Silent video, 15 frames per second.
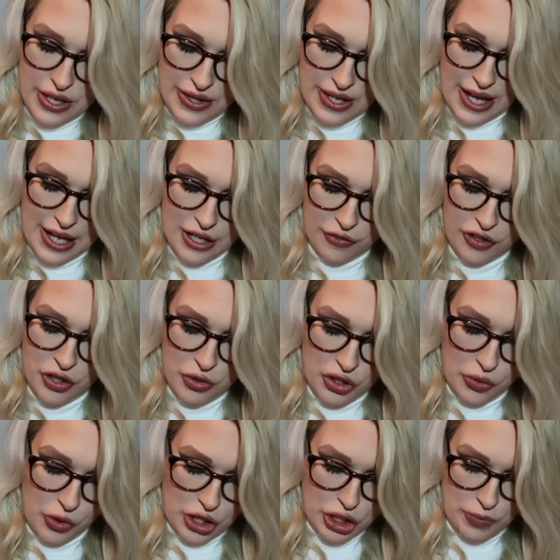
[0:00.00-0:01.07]
they had a few
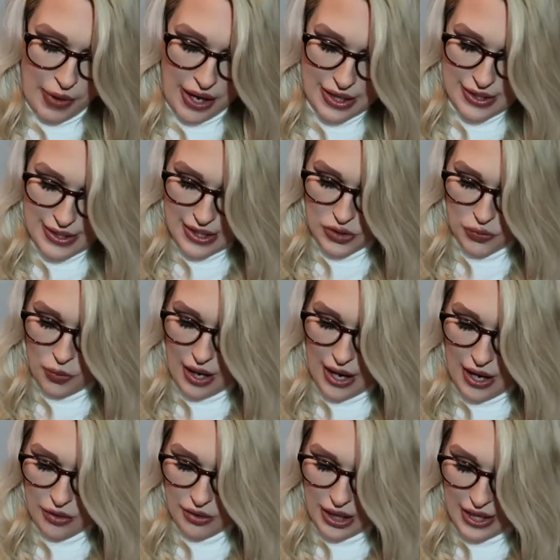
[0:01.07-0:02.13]
other wash bags as
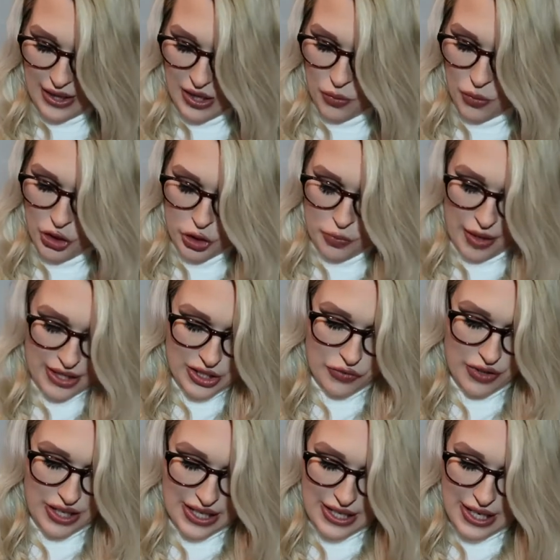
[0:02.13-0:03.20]
well and I think wash bags are
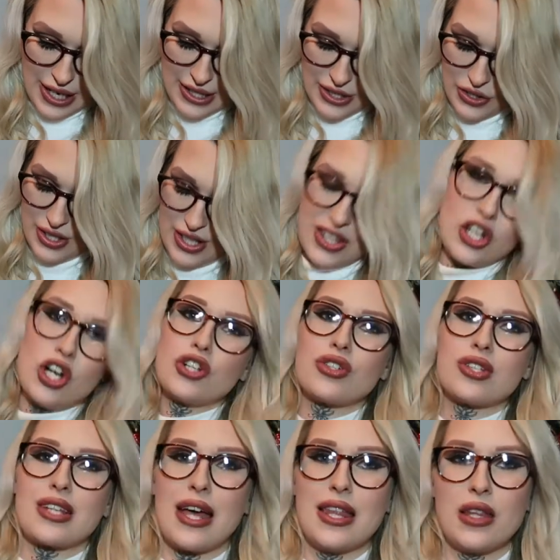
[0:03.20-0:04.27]
really nice because then they're not
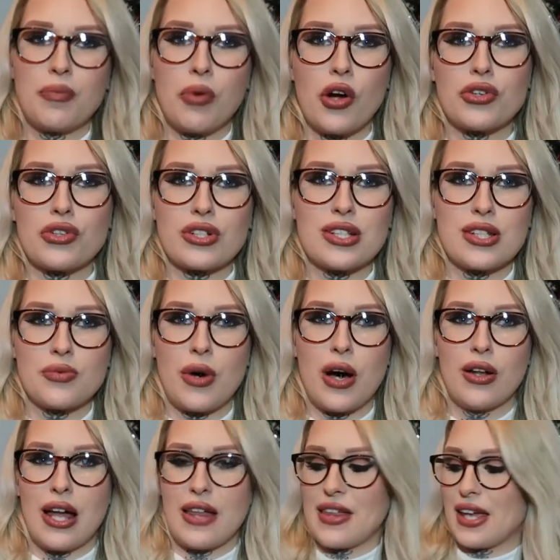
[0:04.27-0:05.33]
just getting the products as
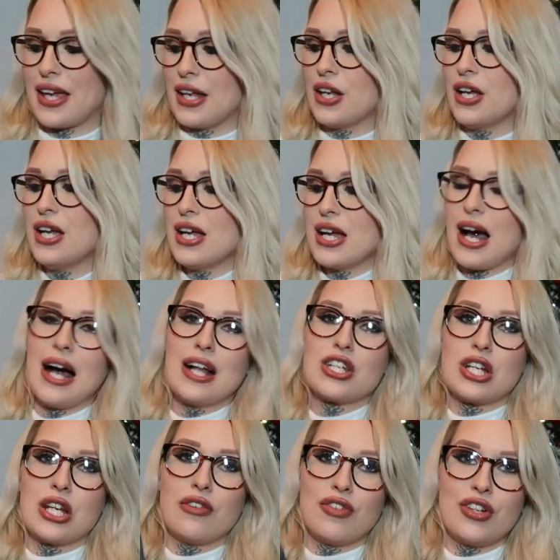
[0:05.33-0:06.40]
well like they can
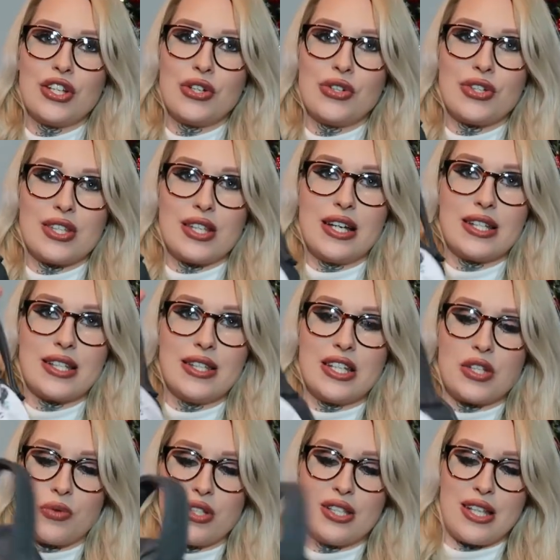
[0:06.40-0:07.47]
actually reuse this and
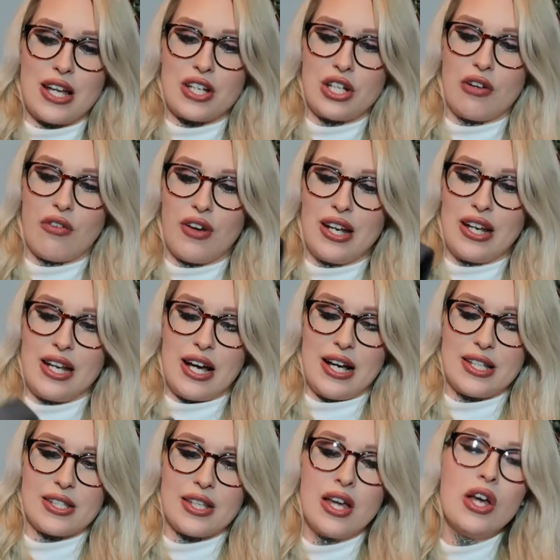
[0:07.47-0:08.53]
this one's actually a really
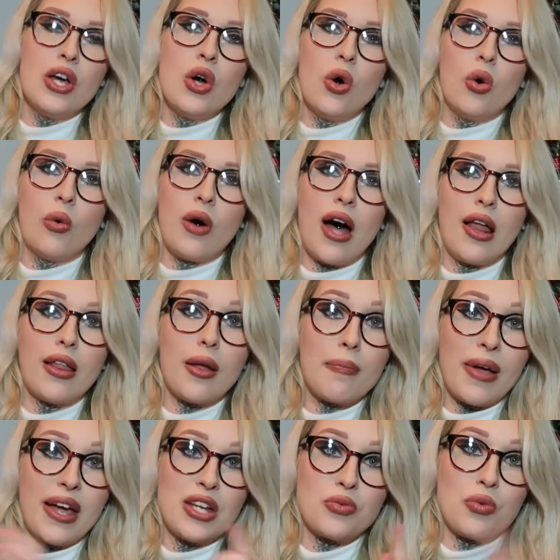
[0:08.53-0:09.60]
nice well
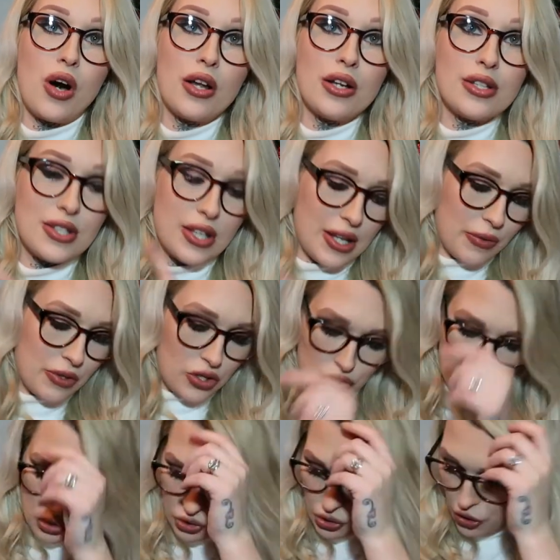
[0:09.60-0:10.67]
made one so that one's
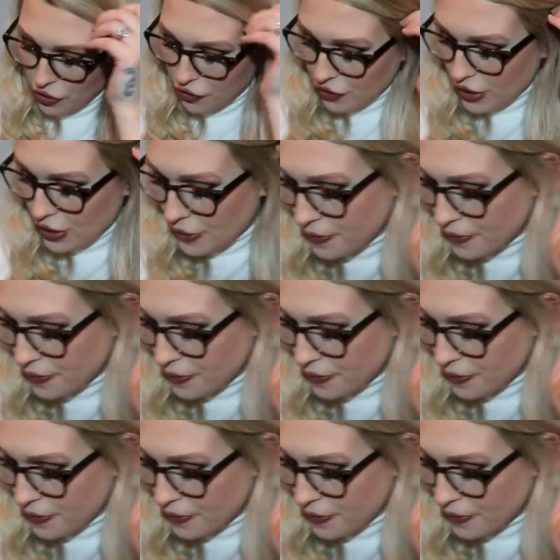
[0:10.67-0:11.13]
Dove